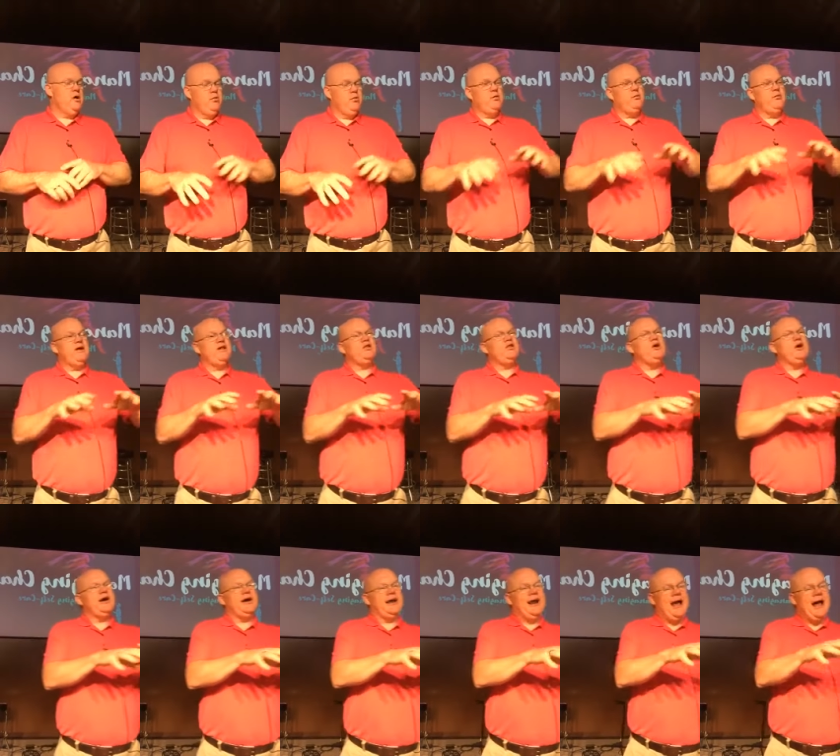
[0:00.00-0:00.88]
When we
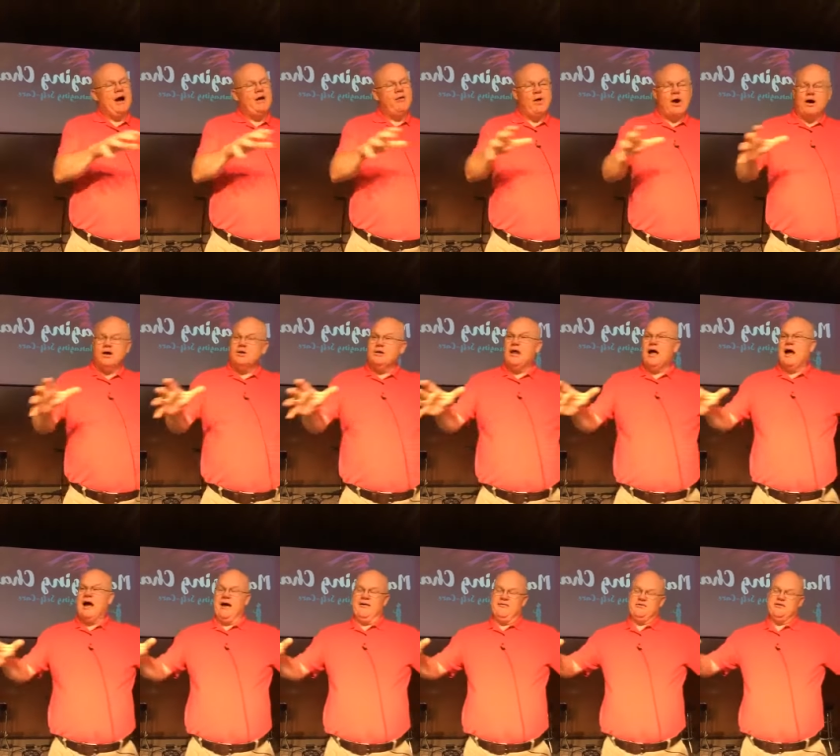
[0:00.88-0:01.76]
look at how our
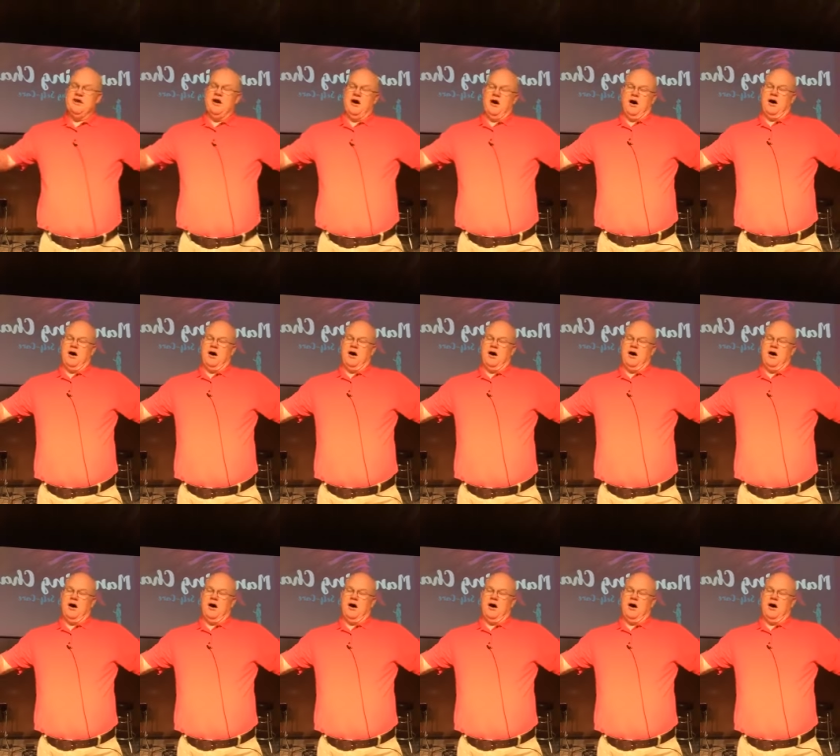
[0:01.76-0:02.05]
lives